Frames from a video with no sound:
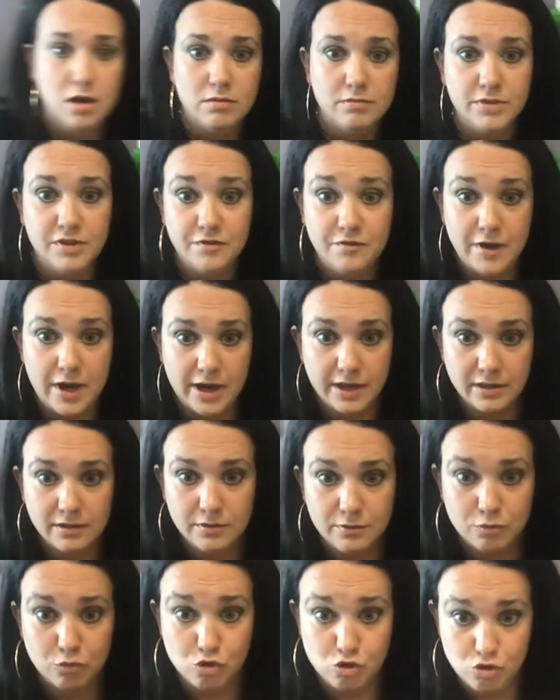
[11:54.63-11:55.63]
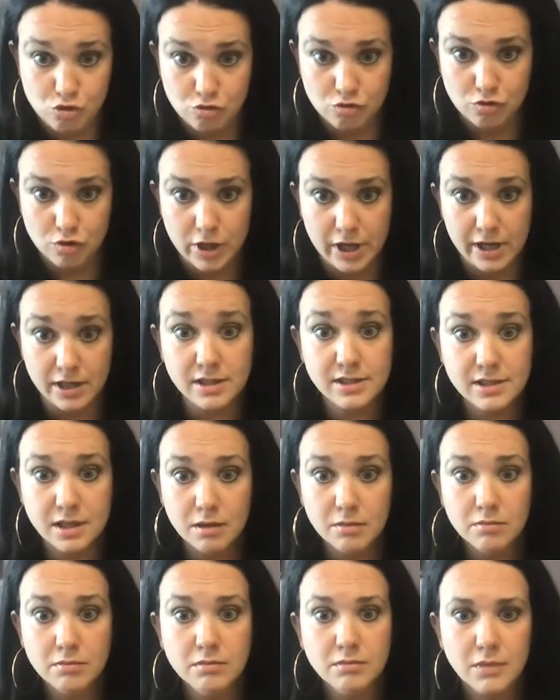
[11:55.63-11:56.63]
In fact, would you like
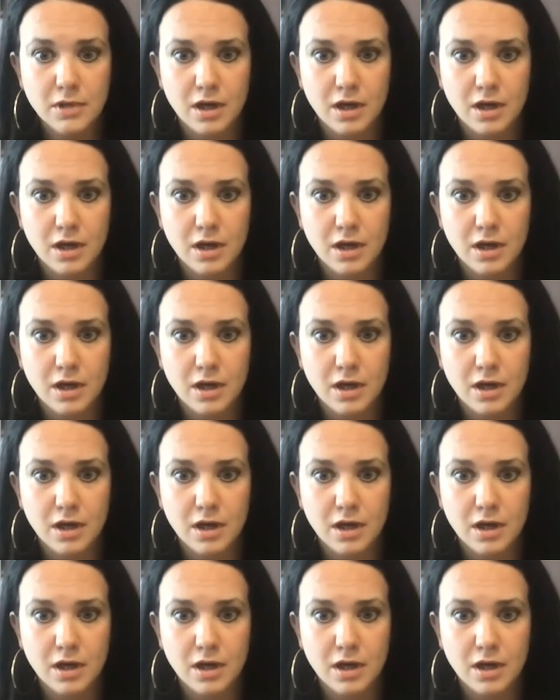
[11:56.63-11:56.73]
some?